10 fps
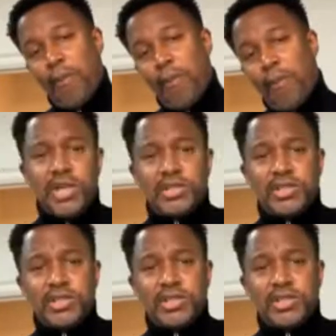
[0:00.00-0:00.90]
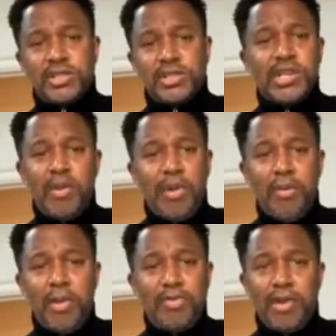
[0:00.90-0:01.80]
That's my interpretation. That's
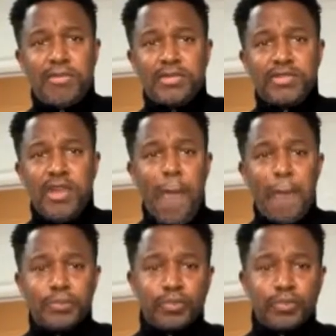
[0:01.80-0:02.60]
not what my therapist said.